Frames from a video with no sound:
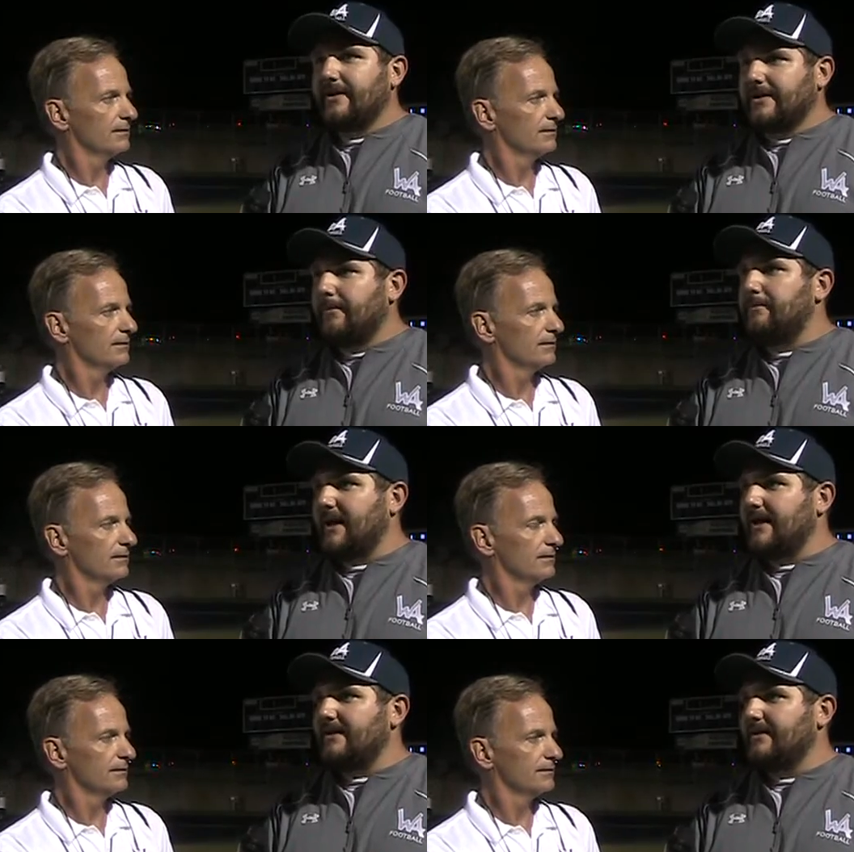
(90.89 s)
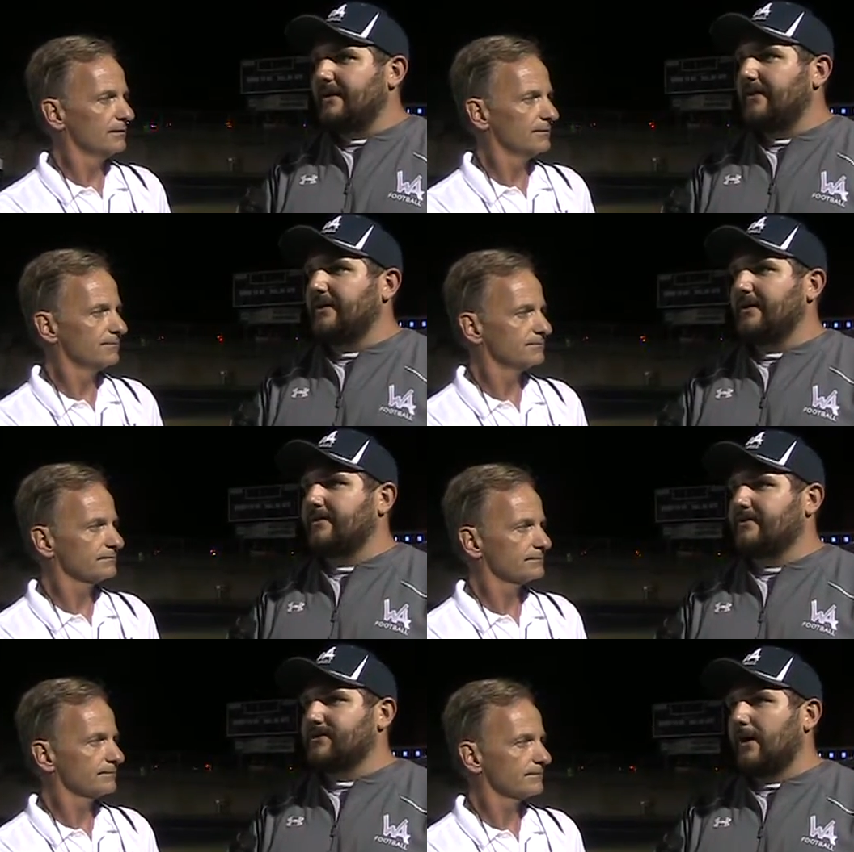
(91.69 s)
Speaker 1: going to compete. You know,
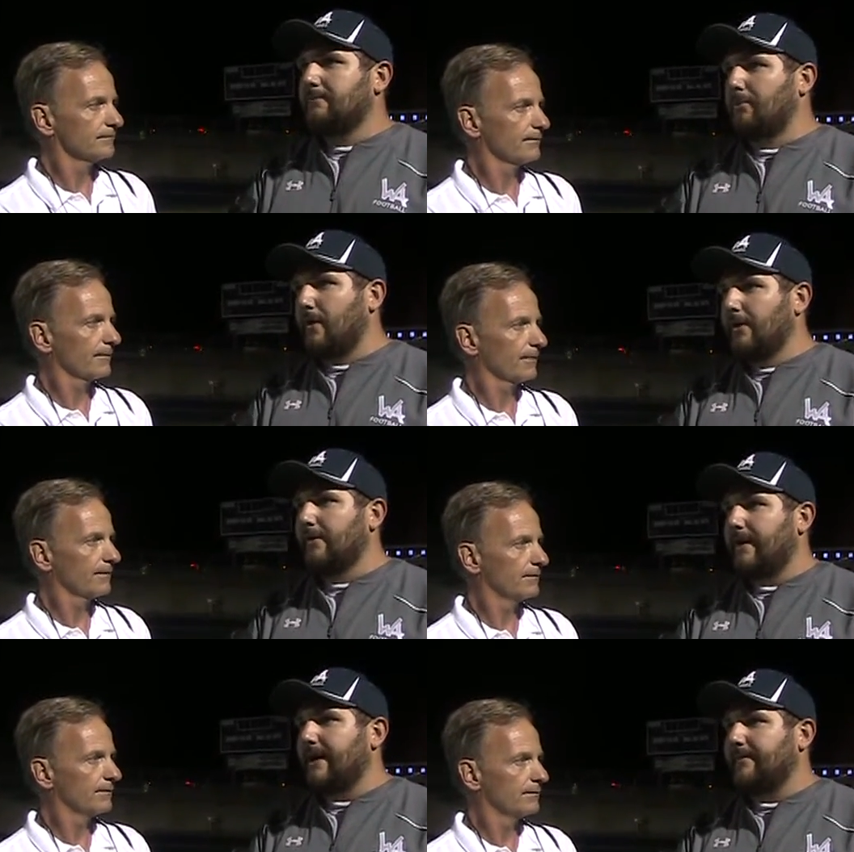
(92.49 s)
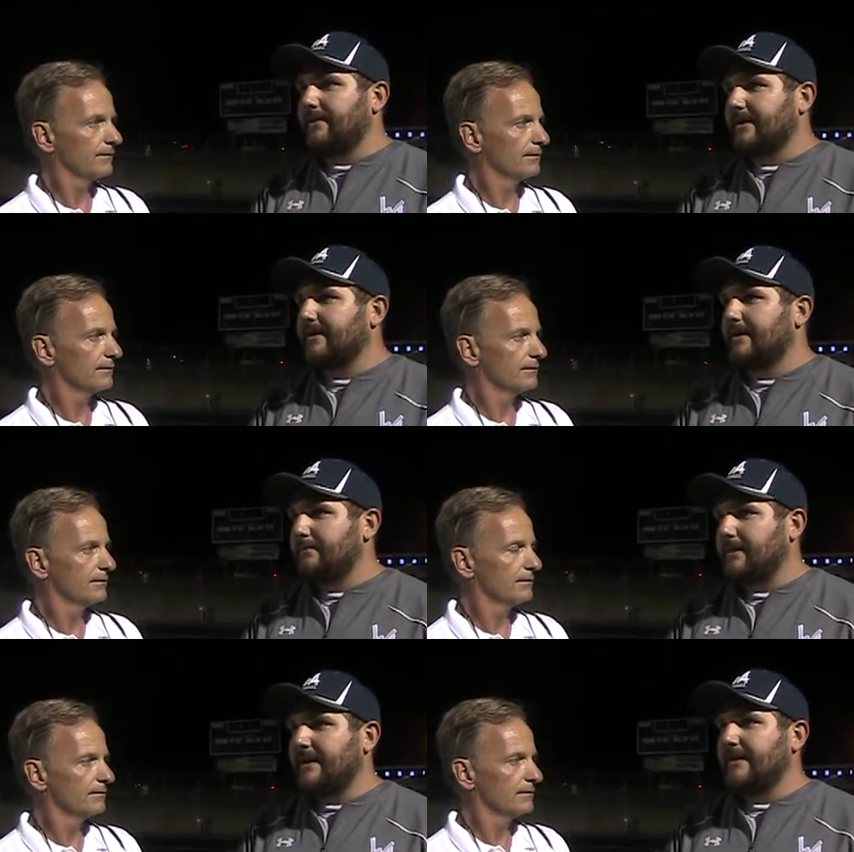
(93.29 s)
they're a strong program. They're going to
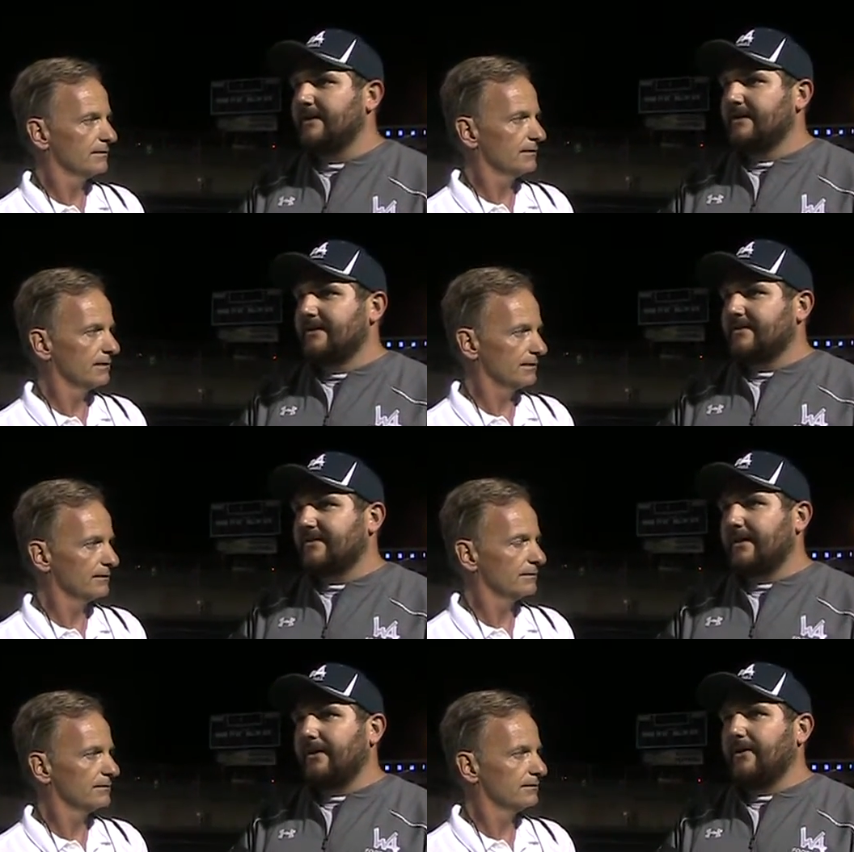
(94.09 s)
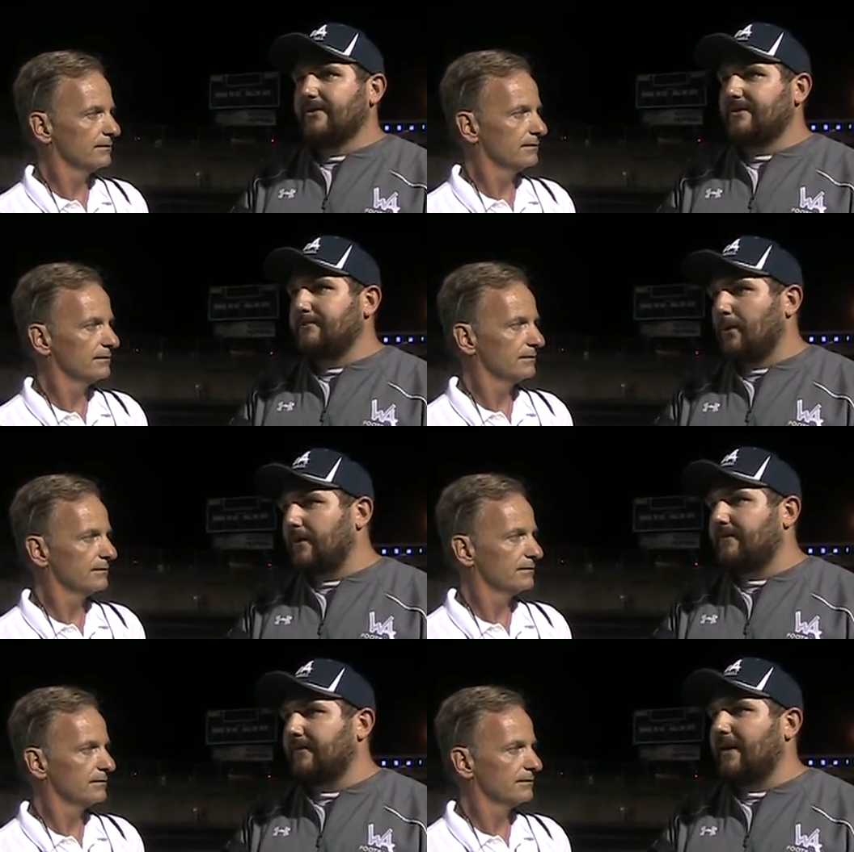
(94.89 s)
compete. So it was
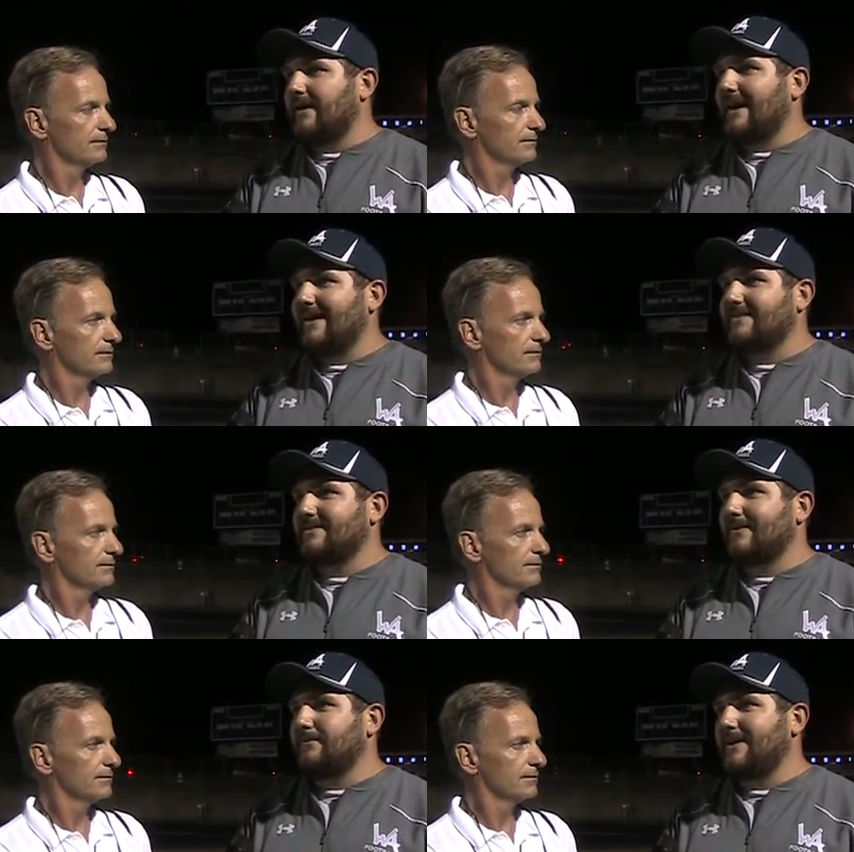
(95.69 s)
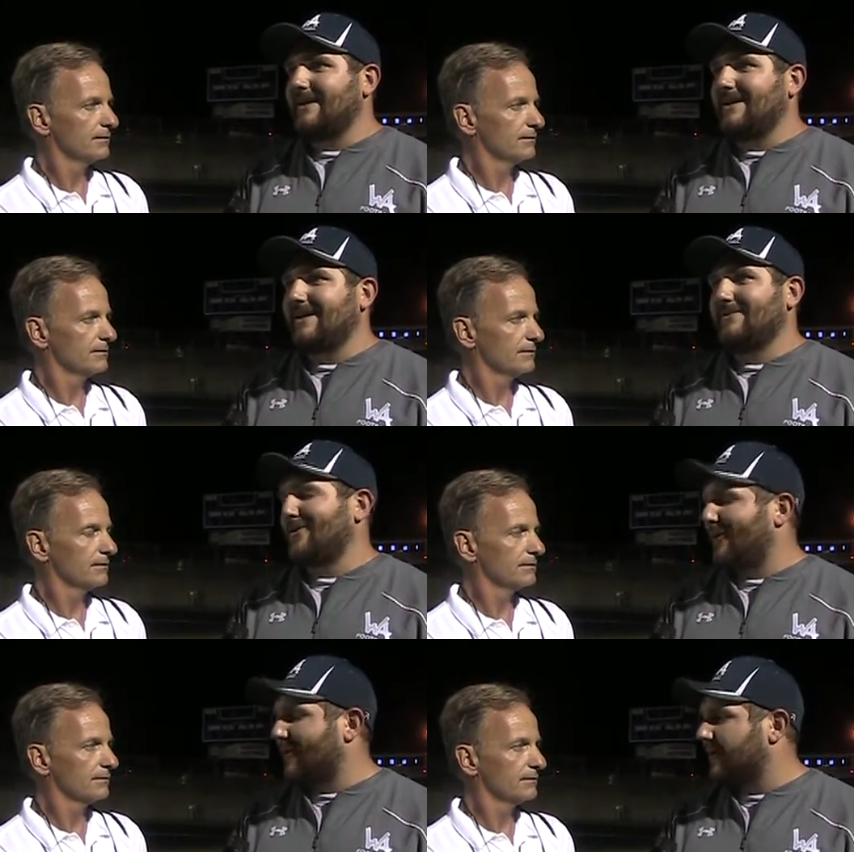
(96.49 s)
important for our guys to compete
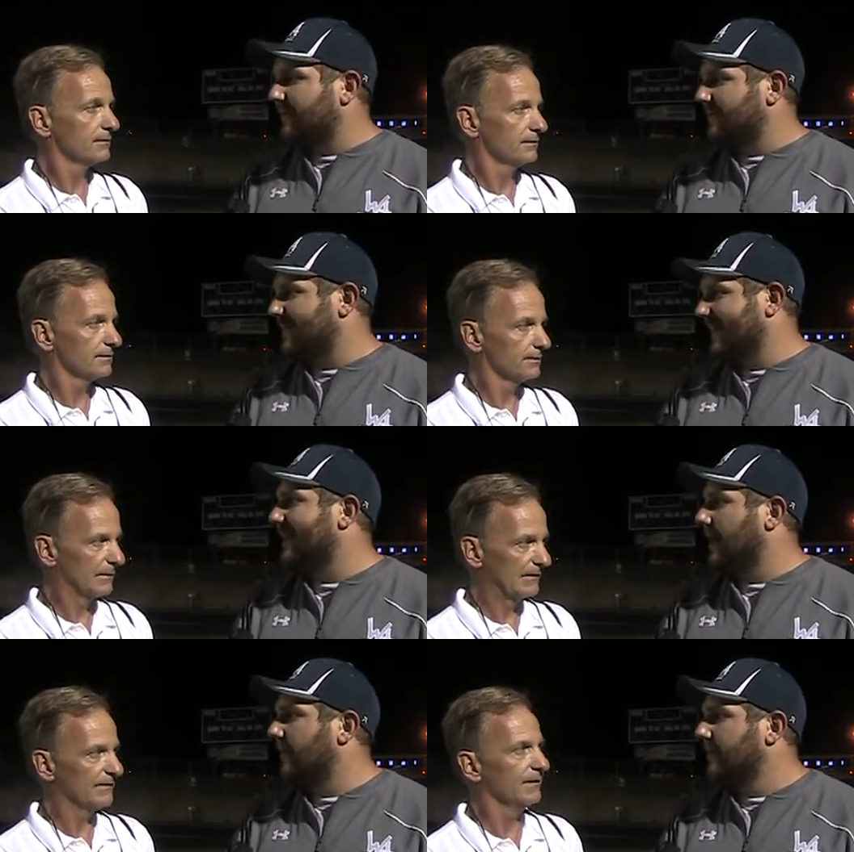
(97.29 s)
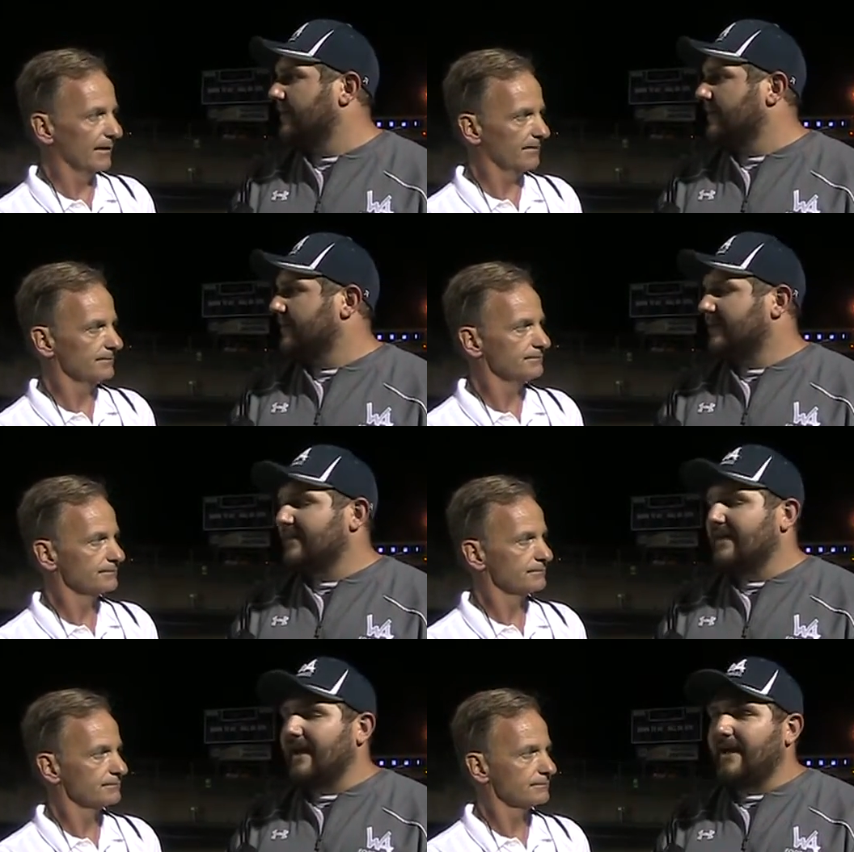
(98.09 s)
even harder from the get go. Yeah.
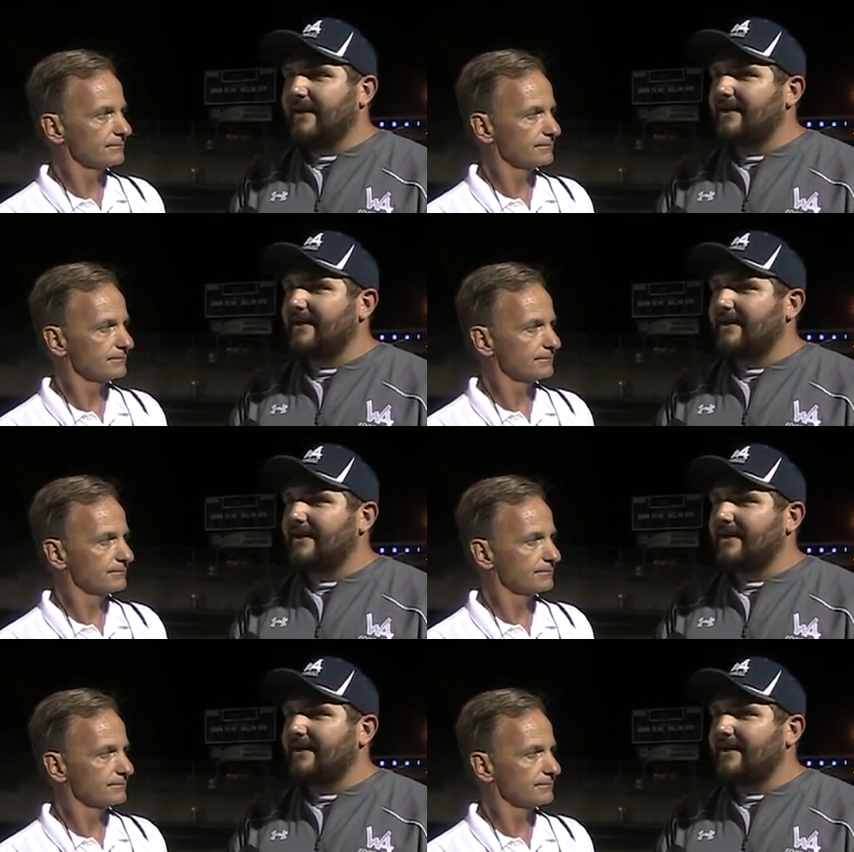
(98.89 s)
And then